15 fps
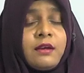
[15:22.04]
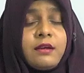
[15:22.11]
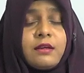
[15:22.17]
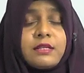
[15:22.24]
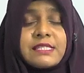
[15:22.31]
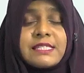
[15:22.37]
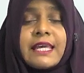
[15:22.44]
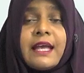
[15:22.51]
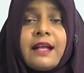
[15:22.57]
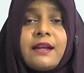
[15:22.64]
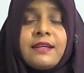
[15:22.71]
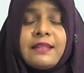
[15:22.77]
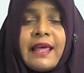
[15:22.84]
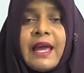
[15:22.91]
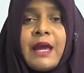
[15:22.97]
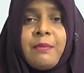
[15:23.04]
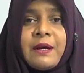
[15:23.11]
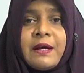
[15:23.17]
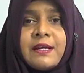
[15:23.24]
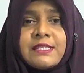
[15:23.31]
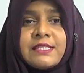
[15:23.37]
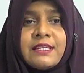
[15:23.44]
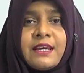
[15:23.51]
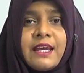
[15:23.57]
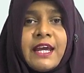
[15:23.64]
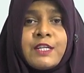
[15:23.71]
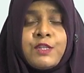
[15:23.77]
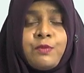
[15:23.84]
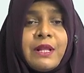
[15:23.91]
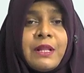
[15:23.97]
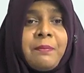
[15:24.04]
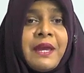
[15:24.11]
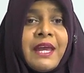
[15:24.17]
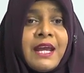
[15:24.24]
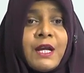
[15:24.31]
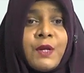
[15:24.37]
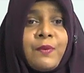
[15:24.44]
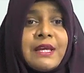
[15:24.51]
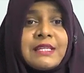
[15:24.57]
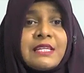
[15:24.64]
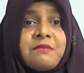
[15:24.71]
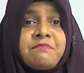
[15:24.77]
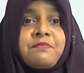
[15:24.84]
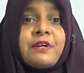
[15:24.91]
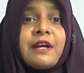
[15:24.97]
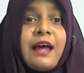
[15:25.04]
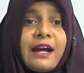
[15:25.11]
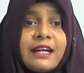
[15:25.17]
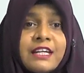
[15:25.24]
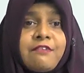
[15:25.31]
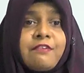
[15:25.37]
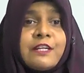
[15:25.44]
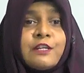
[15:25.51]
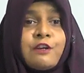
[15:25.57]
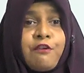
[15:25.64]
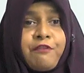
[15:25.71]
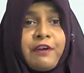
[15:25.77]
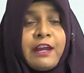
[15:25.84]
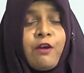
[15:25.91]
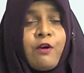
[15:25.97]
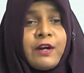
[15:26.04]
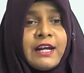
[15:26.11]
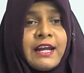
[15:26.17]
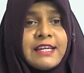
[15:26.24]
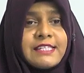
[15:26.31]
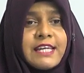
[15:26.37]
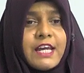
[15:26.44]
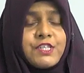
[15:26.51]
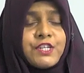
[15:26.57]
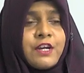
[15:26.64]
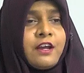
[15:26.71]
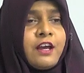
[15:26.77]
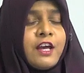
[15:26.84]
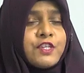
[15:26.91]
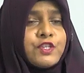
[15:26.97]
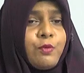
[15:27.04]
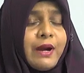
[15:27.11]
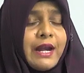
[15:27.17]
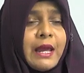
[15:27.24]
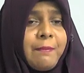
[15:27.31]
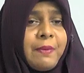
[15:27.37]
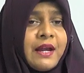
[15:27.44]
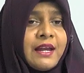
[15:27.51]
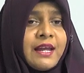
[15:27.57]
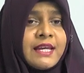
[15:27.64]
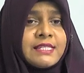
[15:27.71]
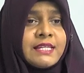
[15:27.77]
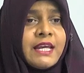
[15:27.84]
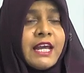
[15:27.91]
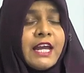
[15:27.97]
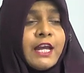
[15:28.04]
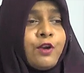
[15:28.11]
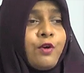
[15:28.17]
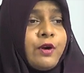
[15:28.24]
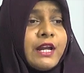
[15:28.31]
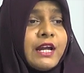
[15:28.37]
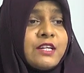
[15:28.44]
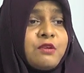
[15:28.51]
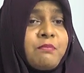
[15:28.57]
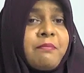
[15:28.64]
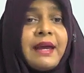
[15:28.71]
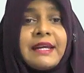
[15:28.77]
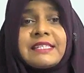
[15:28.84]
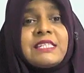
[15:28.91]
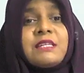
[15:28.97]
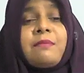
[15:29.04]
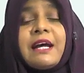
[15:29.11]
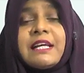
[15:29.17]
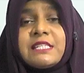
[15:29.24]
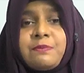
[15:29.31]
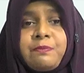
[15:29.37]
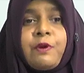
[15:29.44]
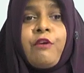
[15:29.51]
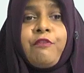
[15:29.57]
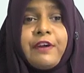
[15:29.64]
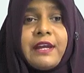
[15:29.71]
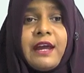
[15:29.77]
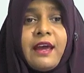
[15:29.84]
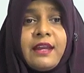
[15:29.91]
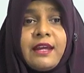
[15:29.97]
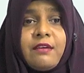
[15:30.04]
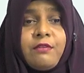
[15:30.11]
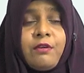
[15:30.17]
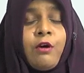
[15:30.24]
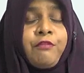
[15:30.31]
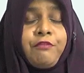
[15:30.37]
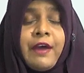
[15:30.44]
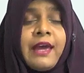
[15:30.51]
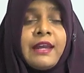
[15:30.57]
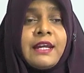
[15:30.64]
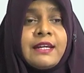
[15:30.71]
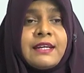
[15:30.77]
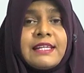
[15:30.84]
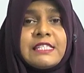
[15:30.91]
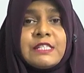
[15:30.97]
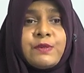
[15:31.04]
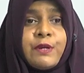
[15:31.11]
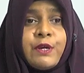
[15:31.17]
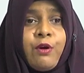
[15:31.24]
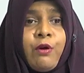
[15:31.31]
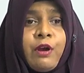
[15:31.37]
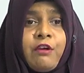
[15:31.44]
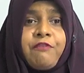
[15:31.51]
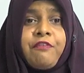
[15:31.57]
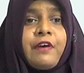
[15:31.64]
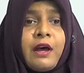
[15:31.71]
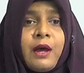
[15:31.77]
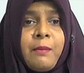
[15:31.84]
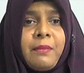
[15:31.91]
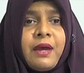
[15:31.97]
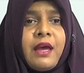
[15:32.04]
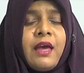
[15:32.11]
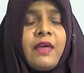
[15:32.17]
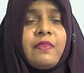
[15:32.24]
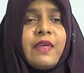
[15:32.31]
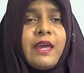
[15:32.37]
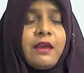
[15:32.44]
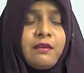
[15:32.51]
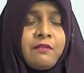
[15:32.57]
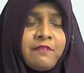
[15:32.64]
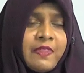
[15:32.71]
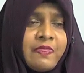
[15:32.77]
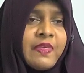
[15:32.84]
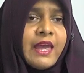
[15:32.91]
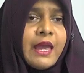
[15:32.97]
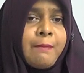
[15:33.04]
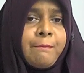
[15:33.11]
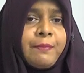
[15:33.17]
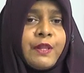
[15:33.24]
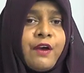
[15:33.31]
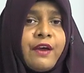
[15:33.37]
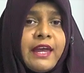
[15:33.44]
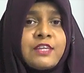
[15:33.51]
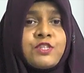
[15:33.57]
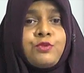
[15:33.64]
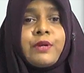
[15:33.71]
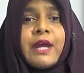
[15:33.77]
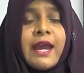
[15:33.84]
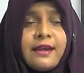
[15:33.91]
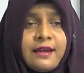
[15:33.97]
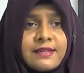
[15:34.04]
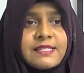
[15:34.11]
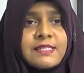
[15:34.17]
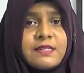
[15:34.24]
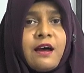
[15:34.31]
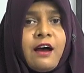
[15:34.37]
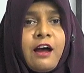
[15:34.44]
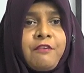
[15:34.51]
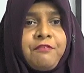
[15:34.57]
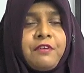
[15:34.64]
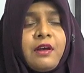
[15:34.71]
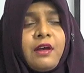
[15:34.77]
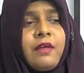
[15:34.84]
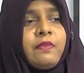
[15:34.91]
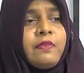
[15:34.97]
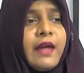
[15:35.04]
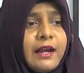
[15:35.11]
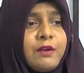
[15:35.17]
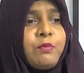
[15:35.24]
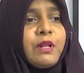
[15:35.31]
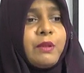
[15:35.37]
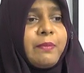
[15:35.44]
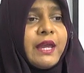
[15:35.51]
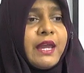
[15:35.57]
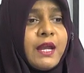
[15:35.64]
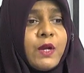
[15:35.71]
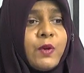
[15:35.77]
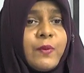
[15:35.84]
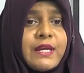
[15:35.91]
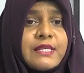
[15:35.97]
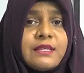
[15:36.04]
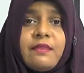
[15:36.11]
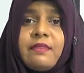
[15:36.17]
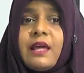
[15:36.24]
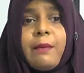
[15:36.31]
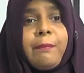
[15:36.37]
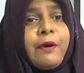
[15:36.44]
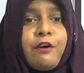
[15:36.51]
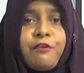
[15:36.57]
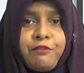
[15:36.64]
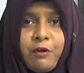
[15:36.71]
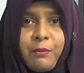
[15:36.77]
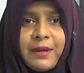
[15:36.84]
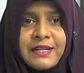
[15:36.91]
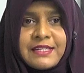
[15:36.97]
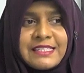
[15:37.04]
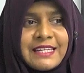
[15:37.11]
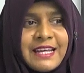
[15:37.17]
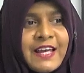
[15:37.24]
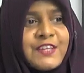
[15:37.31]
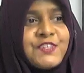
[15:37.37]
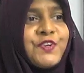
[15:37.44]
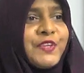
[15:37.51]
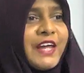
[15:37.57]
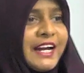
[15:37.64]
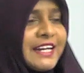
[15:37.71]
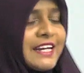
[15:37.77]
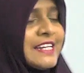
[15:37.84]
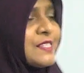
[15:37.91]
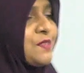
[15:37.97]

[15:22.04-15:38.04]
skilled laborers, it will be increase in productivity of an organization. So what happens is, in order to maximize profit of an industry or a firm, when they employ educated staff, that will be increase in their performance. So that is